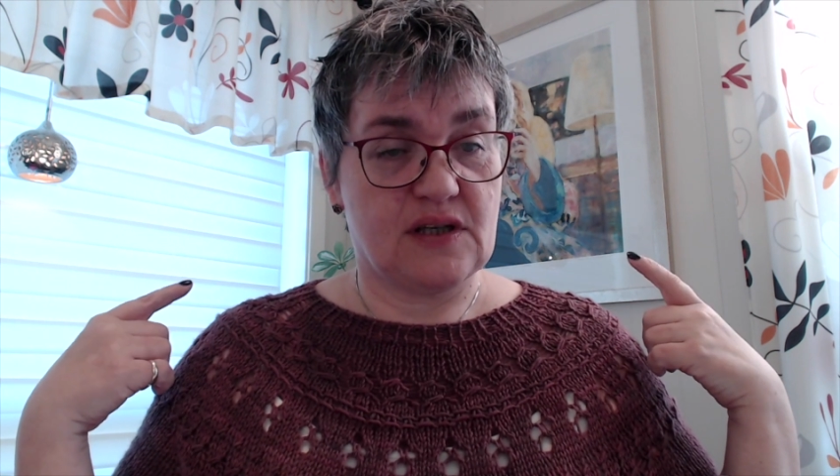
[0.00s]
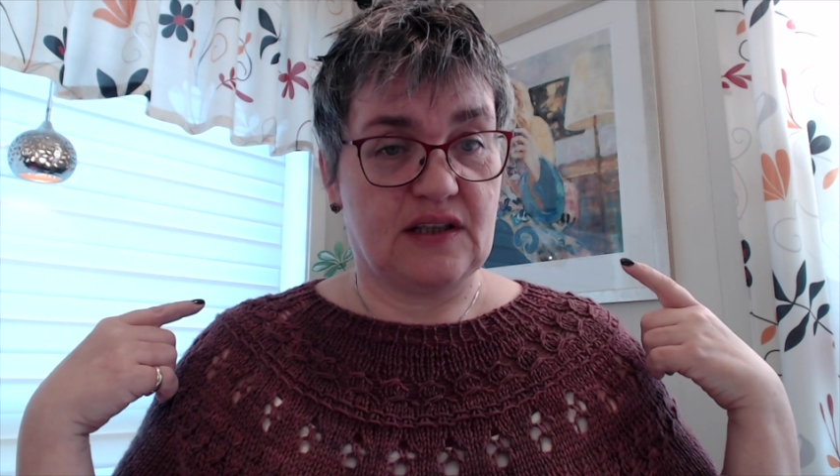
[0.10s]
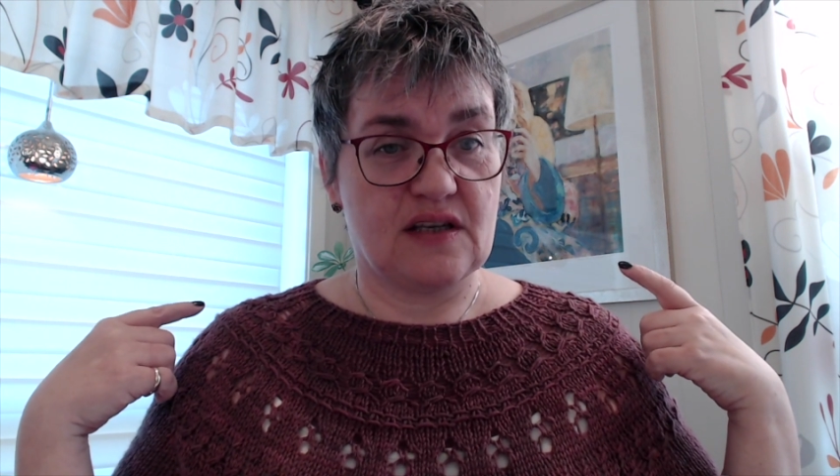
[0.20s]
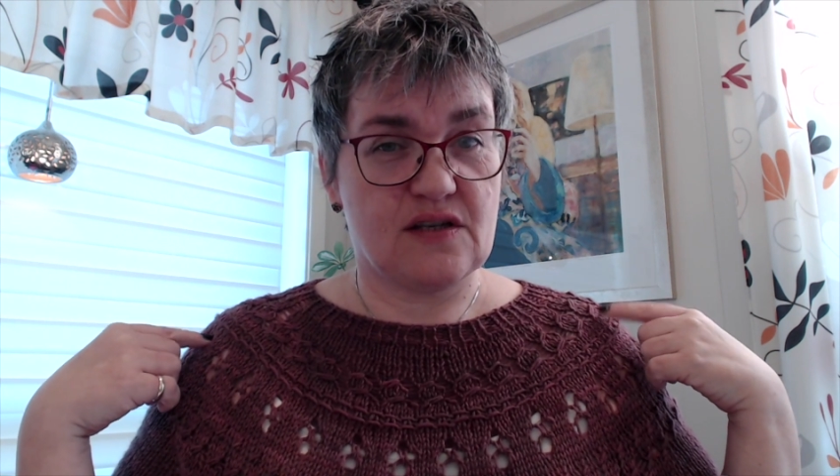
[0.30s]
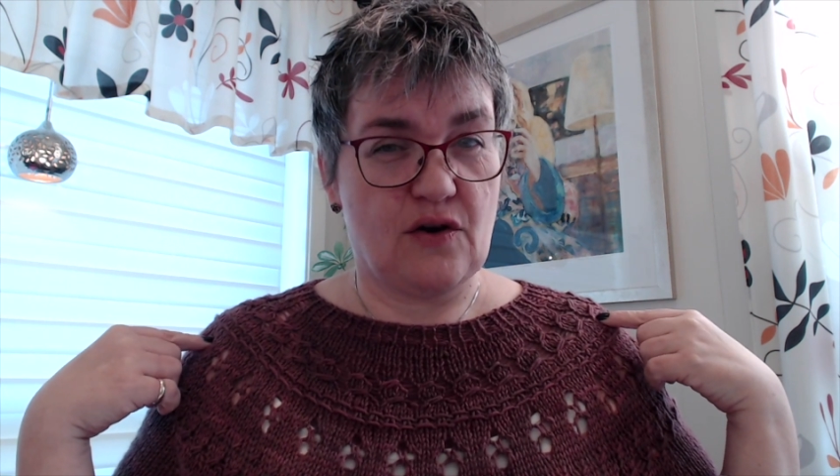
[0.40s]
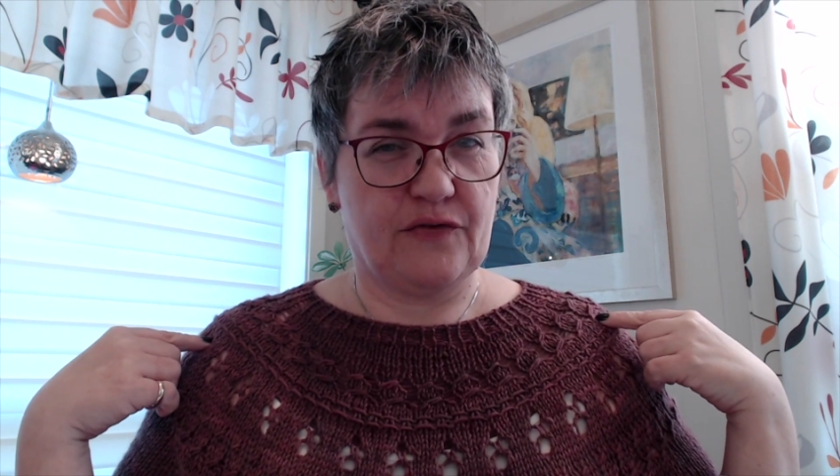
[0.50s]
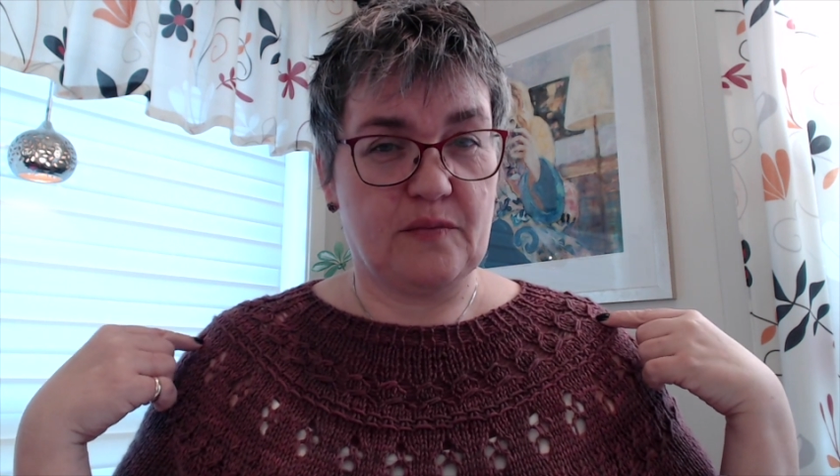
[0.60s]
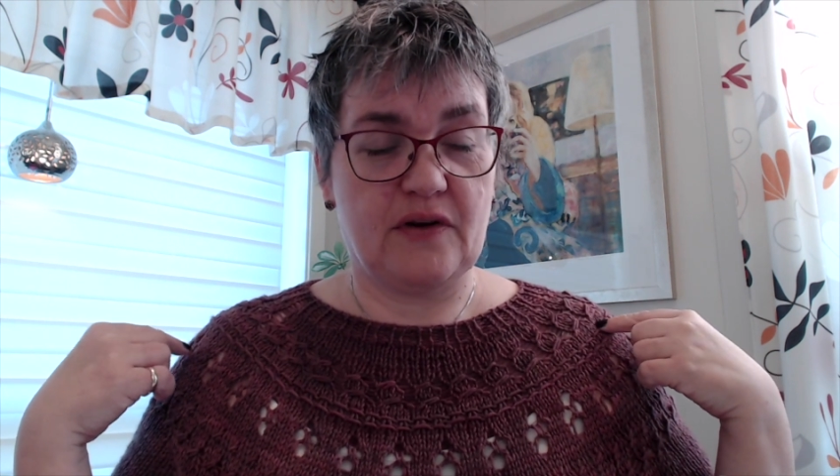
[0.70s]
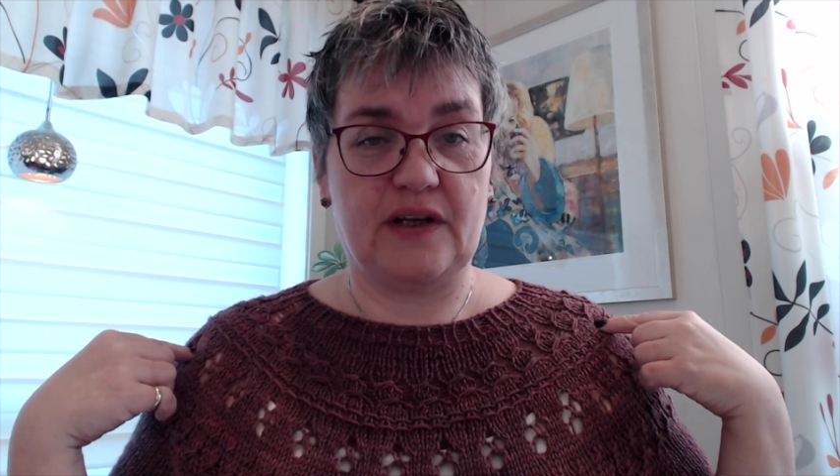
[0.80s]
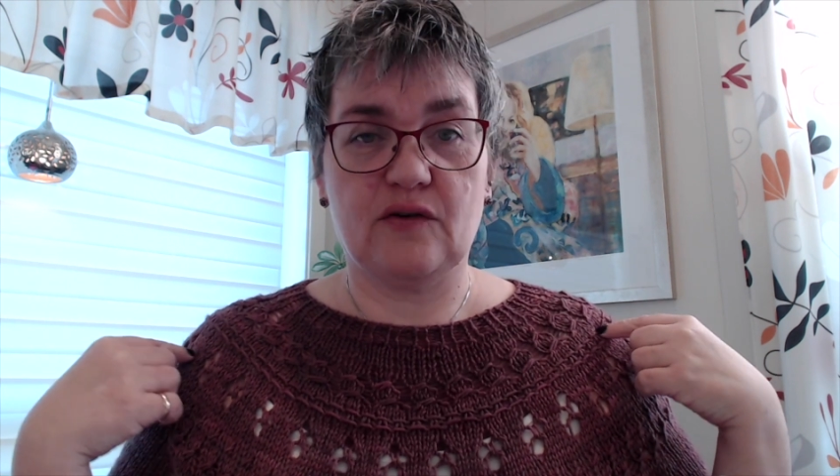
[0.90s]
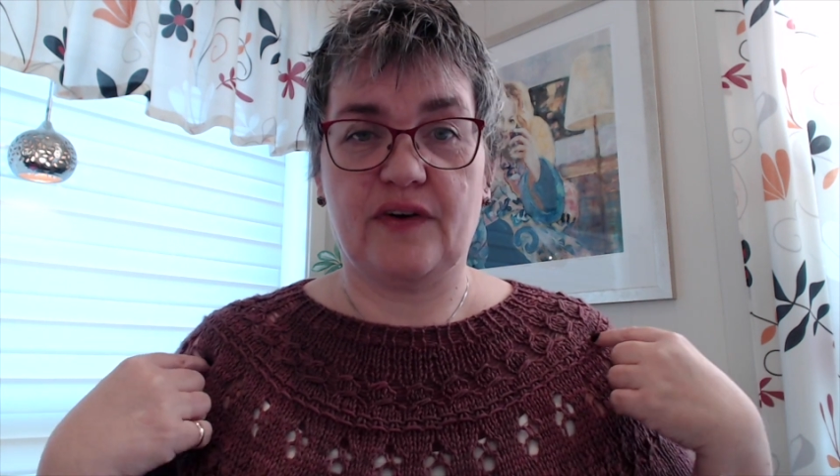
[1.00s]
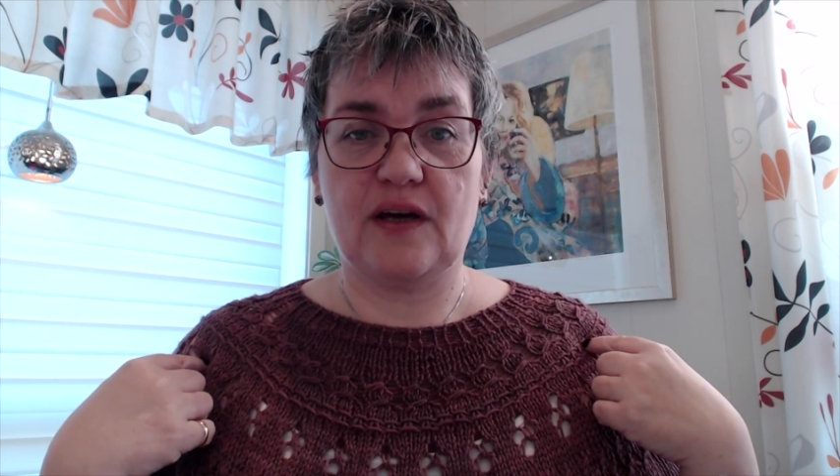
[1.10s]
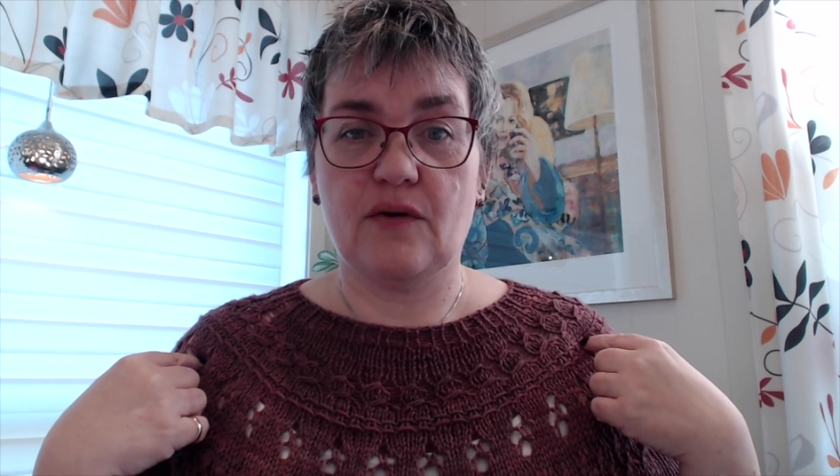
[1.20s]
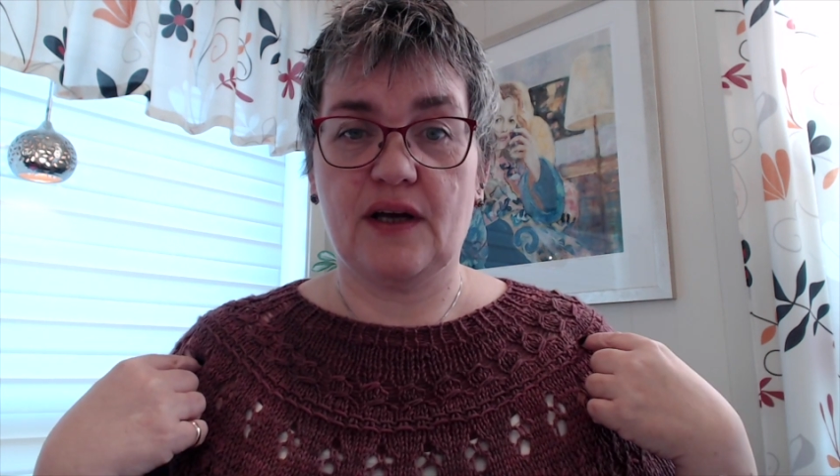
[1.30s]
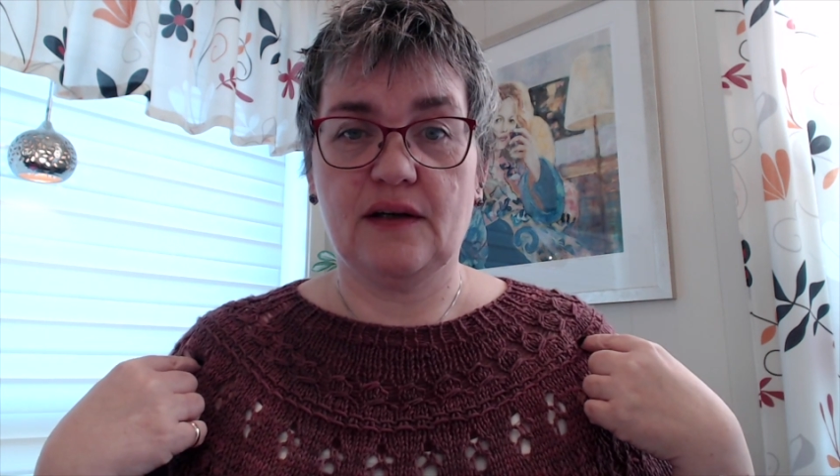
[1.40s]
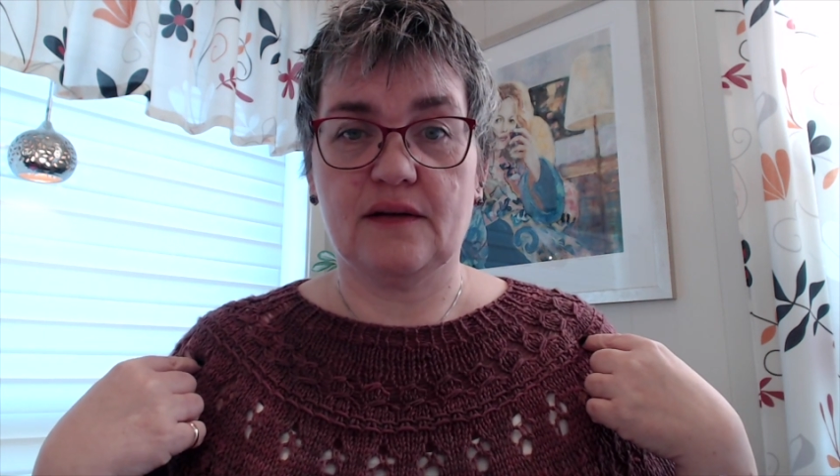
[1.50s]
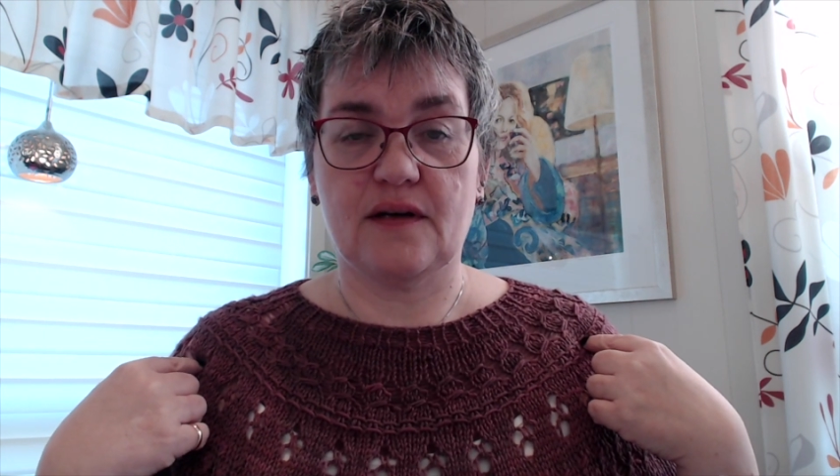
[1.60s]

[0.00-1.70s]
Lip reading: in the soft merino fingering,